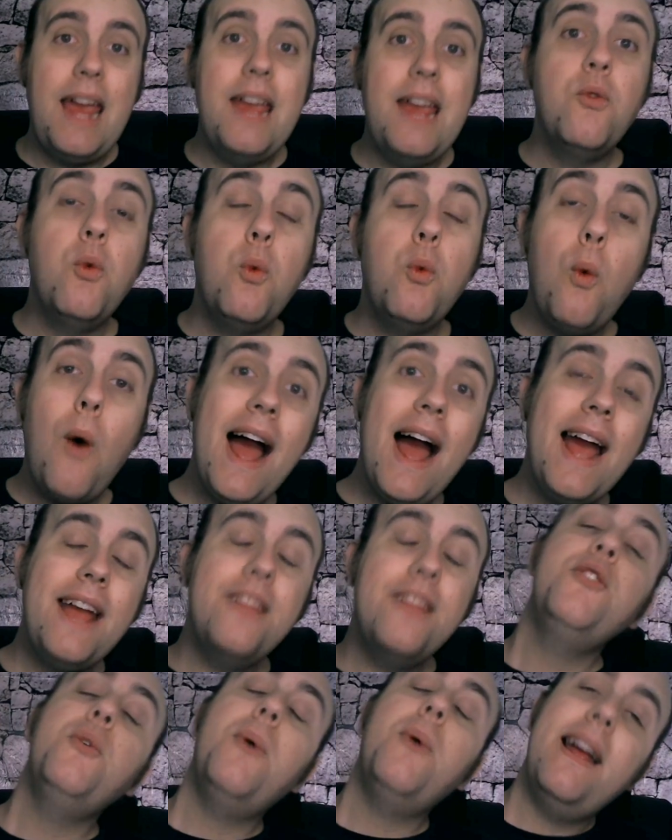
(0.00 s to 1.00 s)
And why
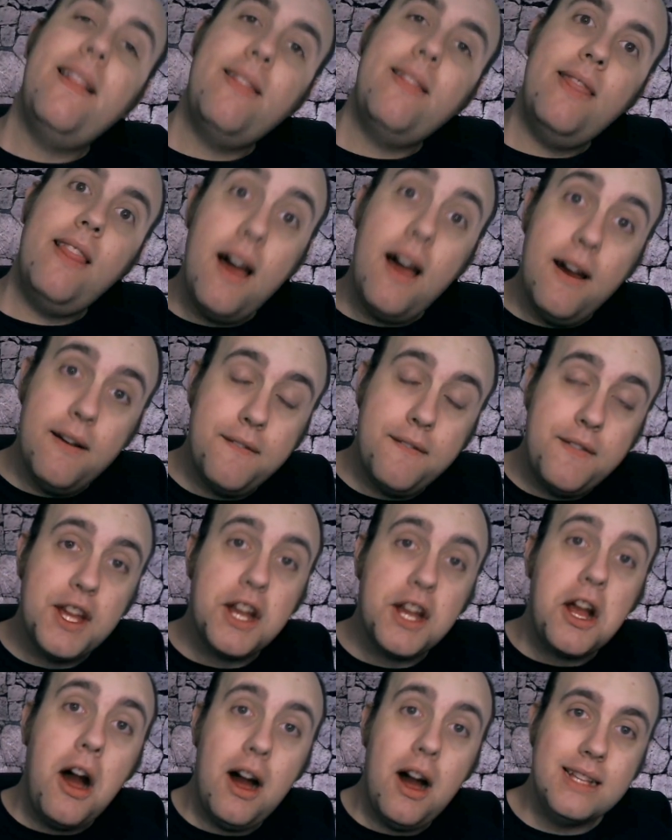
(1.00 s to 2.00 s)
do I love the
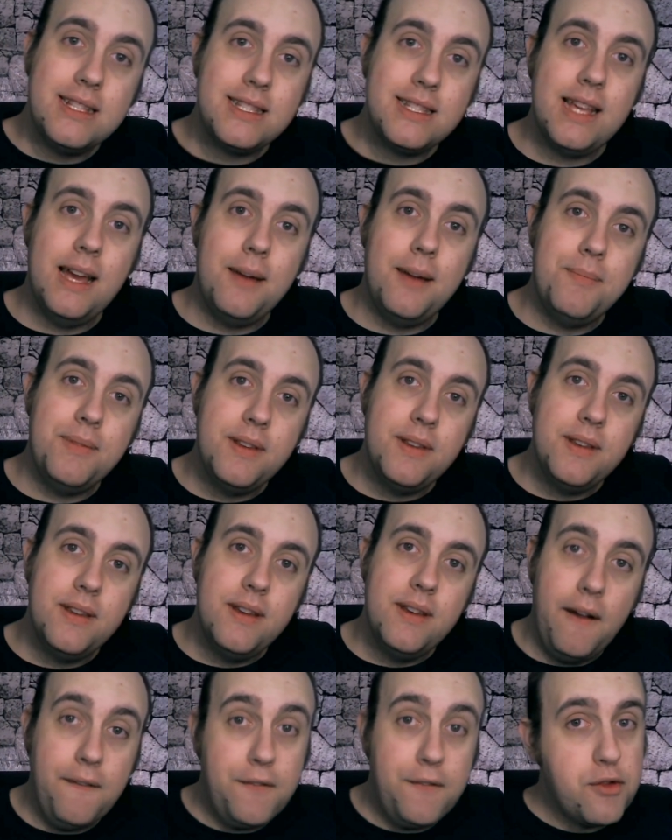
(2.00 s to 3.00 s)
concept
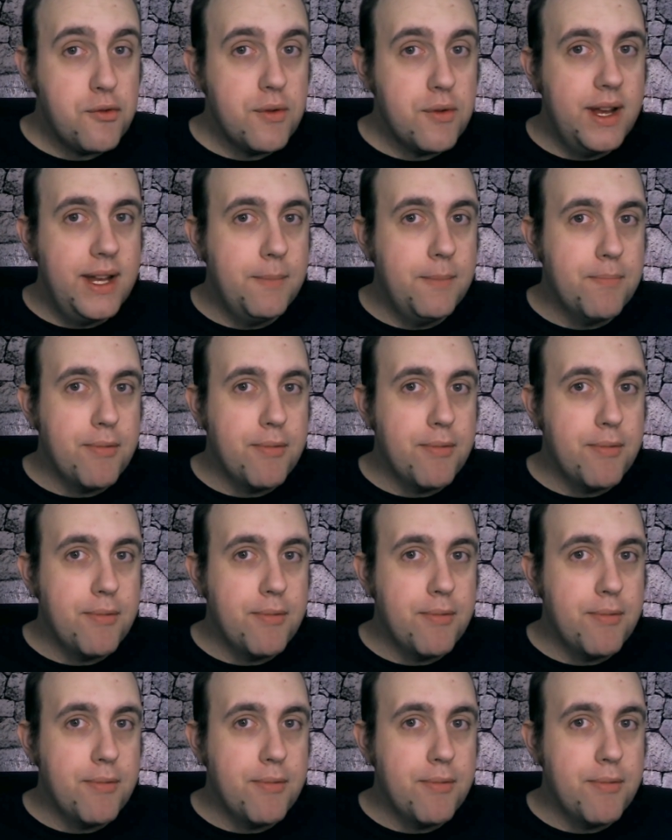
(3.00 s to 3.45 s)
of 3D